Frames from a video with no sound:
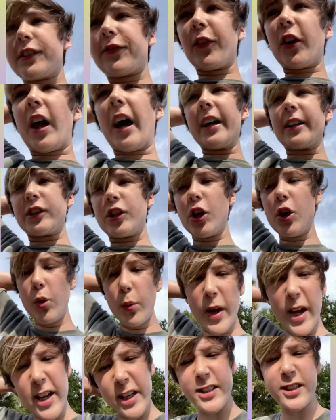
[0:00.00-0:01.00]
for like 2
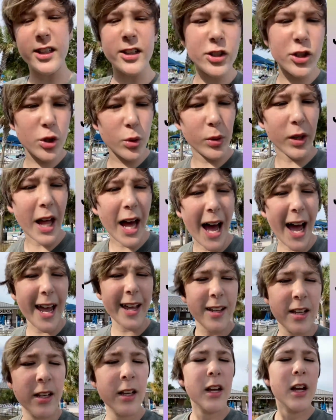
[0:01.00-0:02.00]
weeks in July,
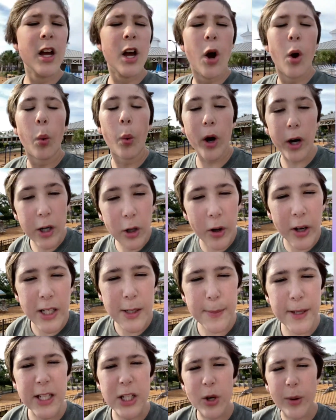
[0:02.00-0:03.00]
we're going to
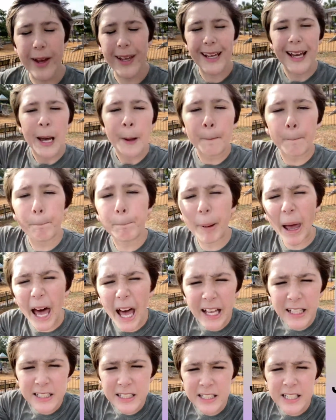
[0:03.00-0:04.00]
be doing
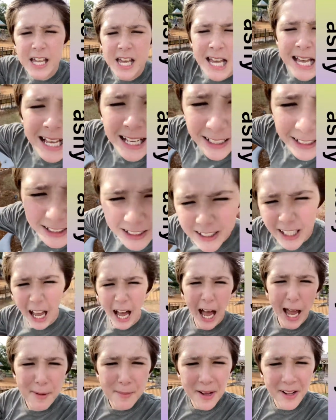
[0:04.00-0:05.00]
Best
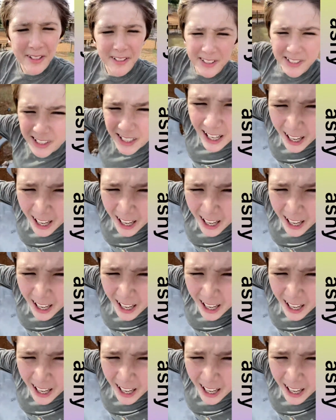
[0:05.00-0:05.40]
Simons